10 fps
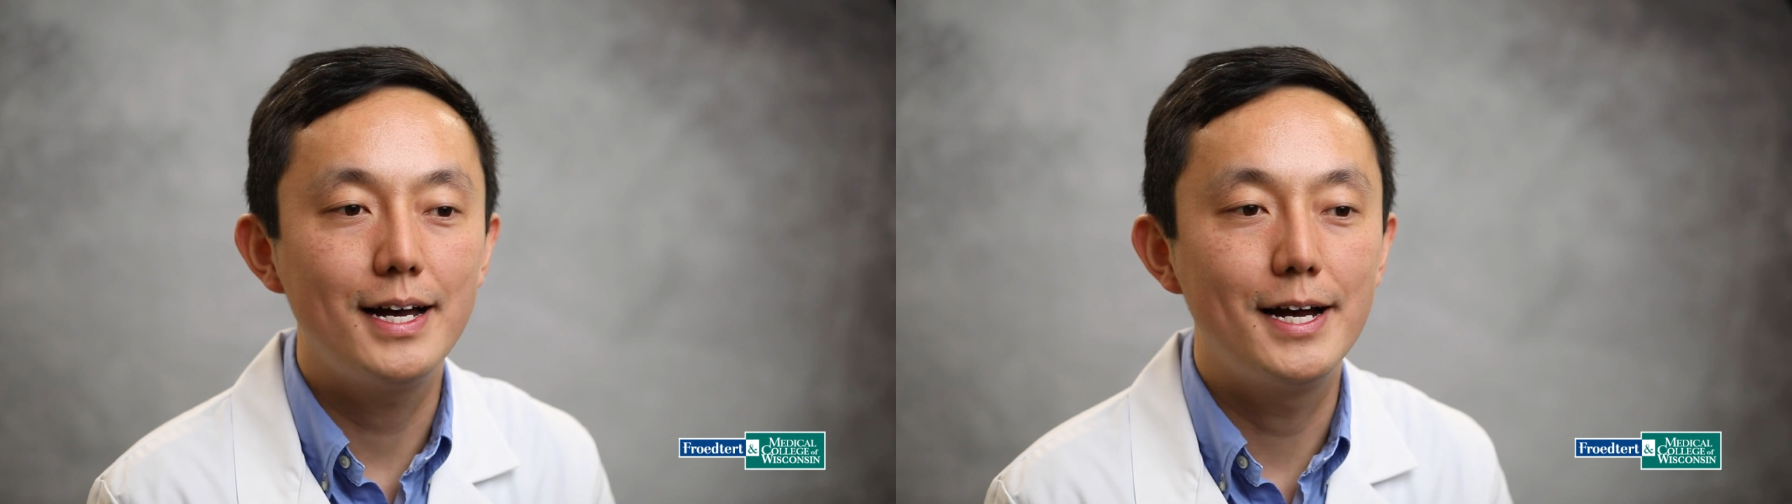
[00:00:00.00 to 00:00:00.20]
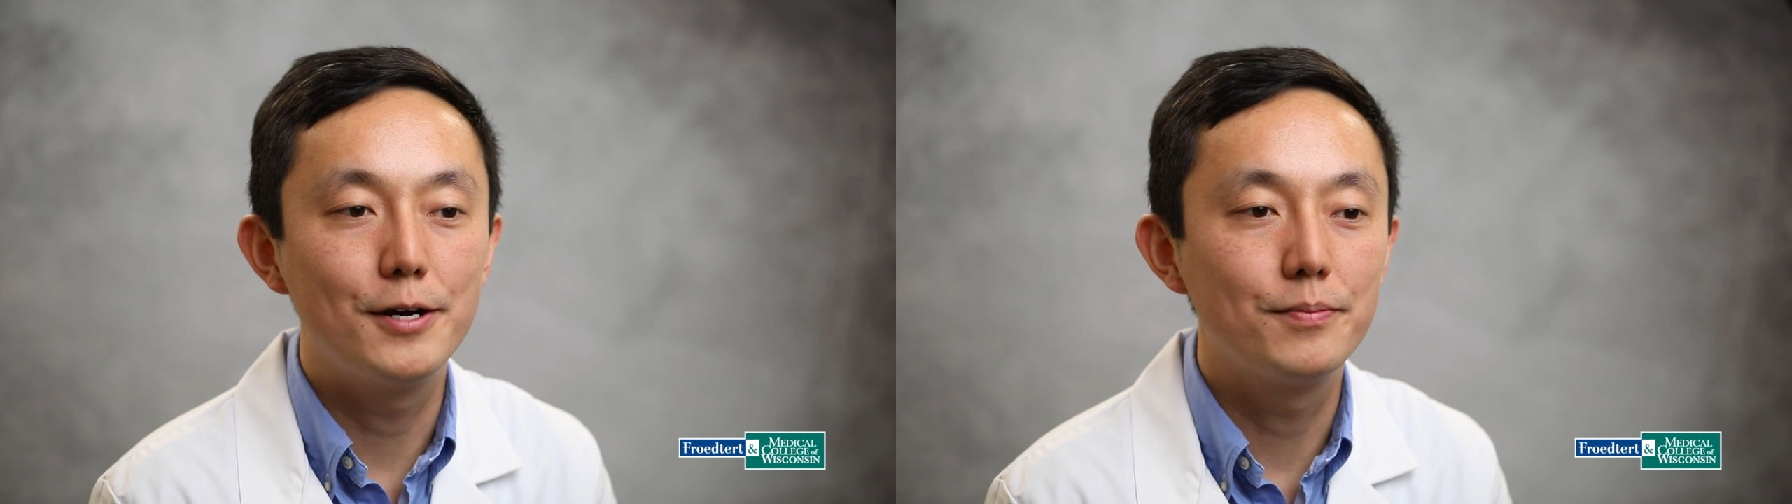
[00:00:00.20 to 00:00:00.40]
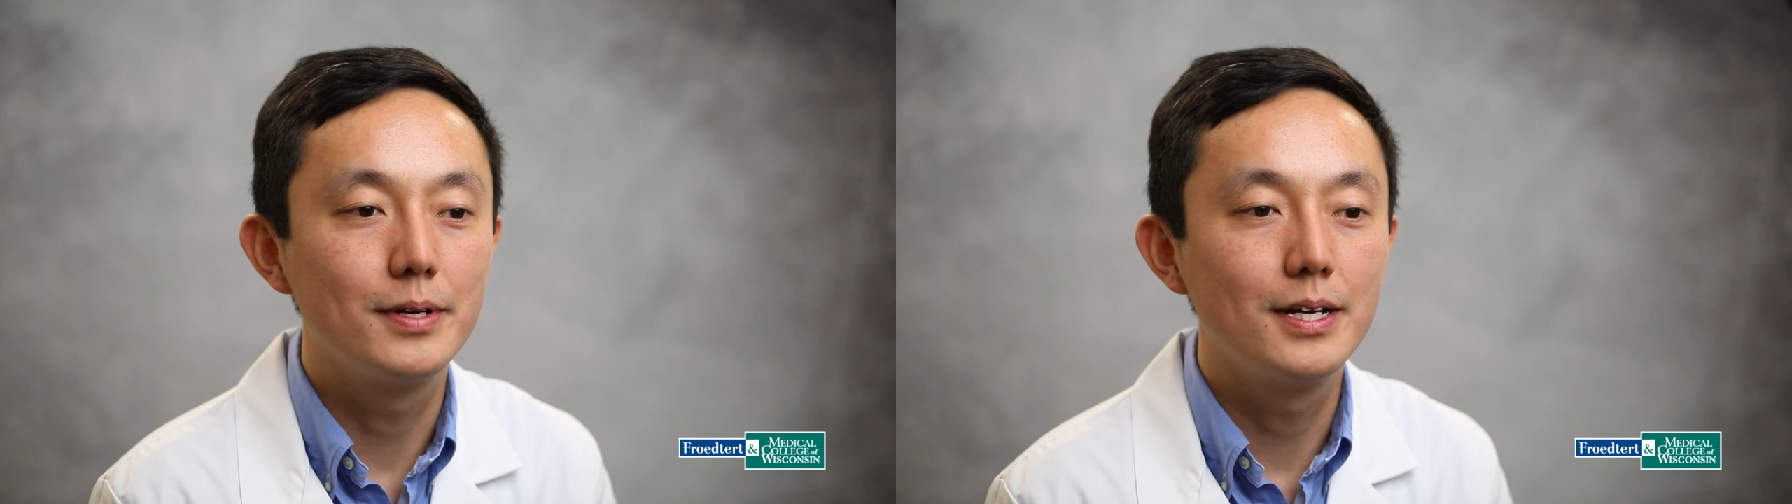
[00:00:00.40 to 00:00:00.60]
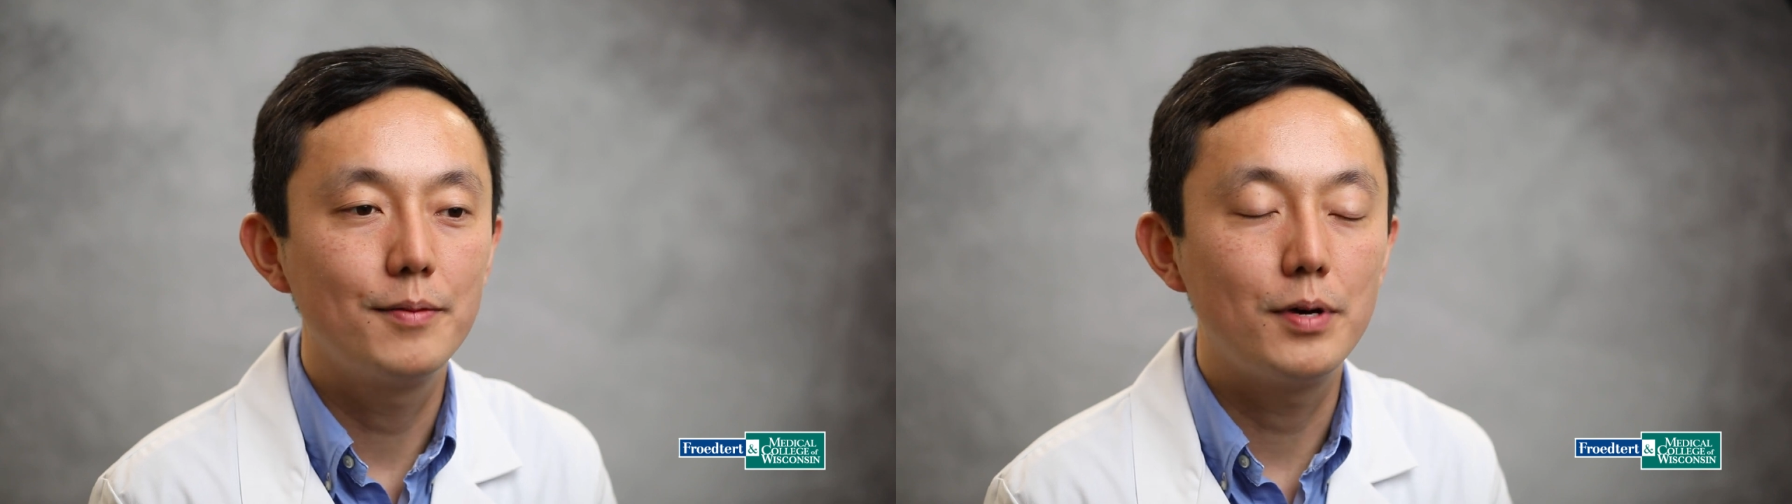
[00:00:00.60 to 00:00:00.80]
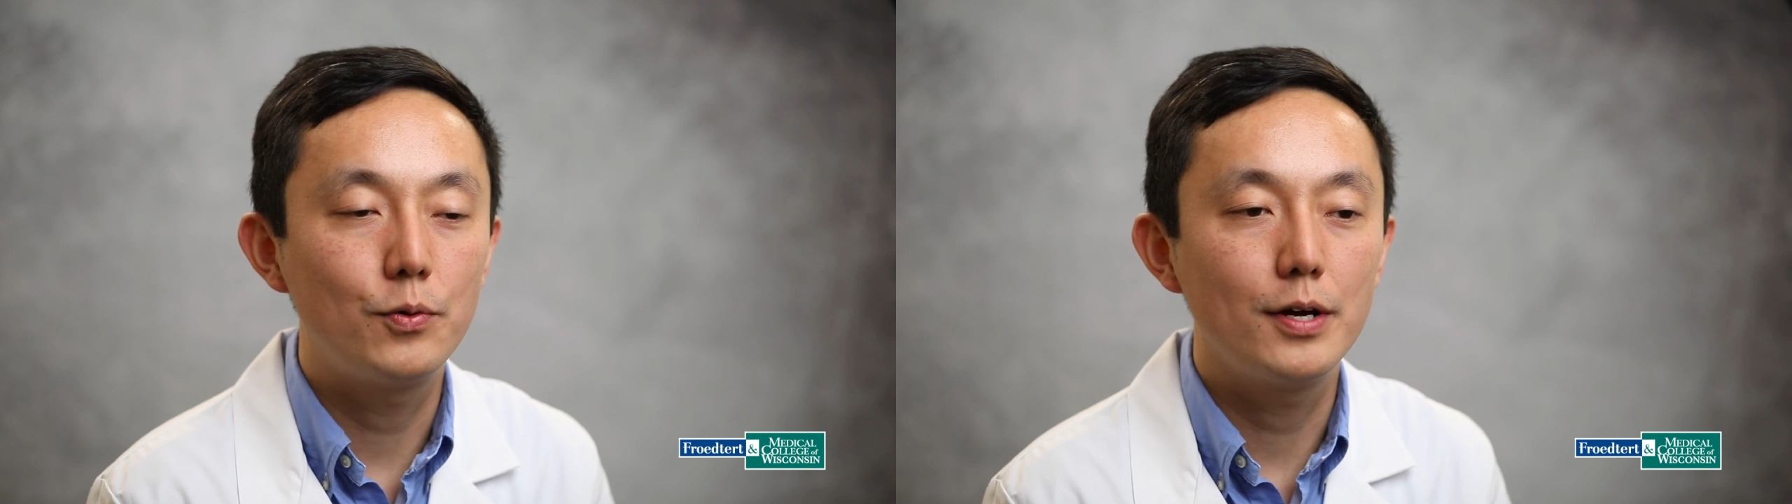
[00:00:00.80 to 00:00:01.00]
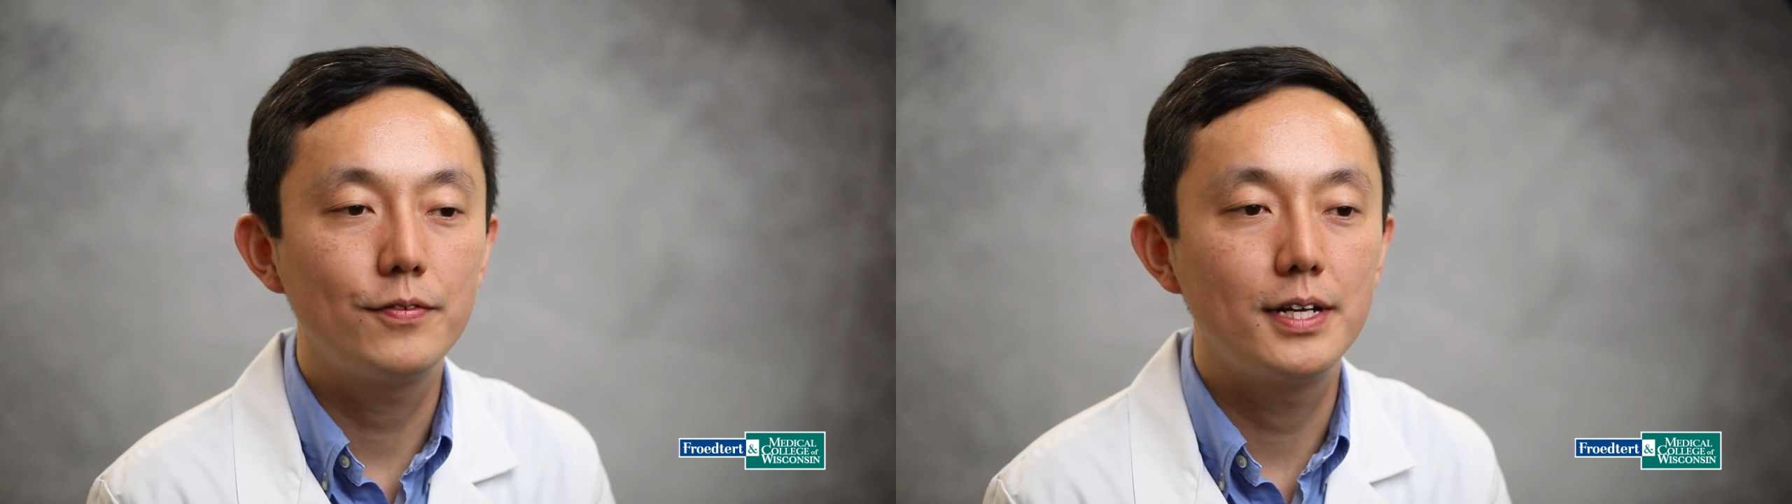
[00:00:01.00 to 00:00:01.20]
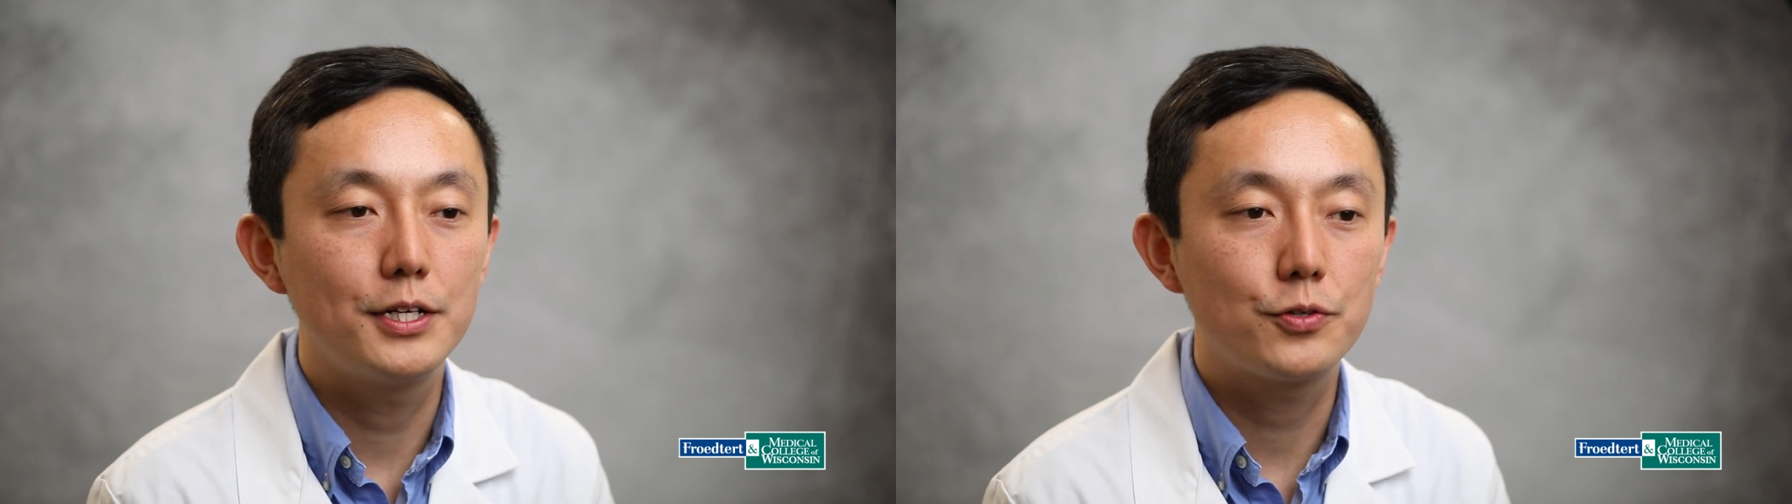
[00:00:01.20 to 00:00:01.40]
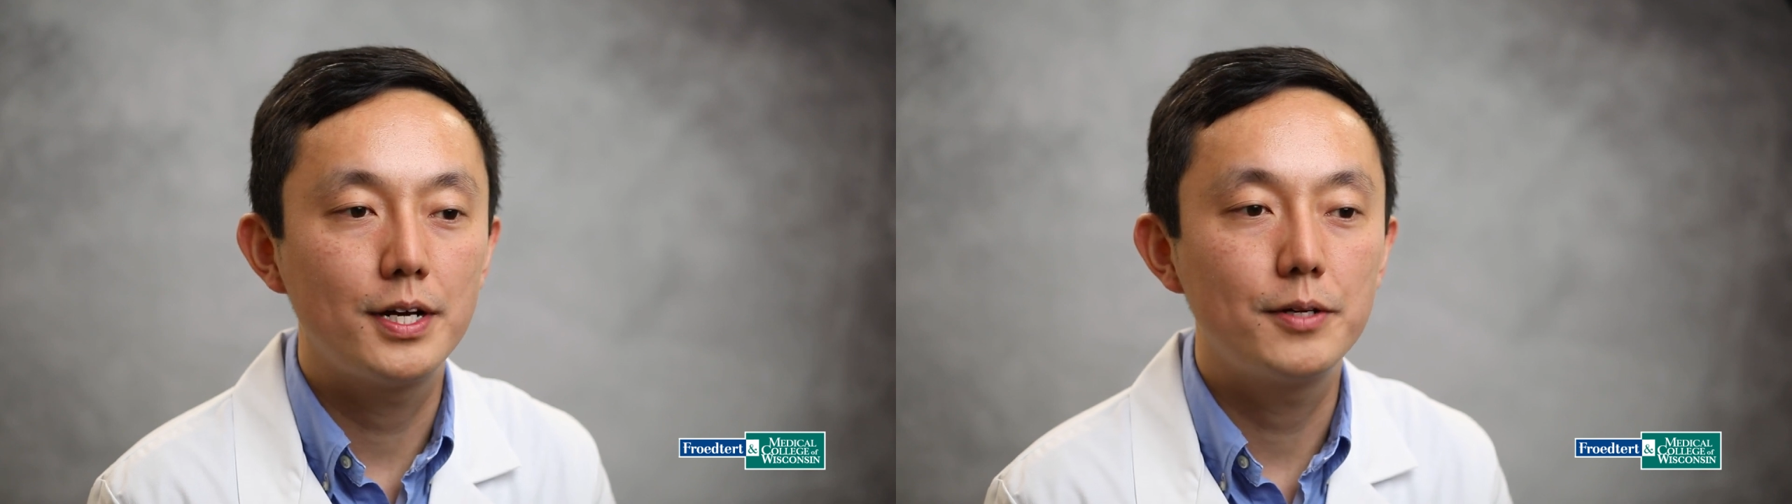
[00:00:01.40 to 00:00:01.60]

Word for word: Um, my wife and I try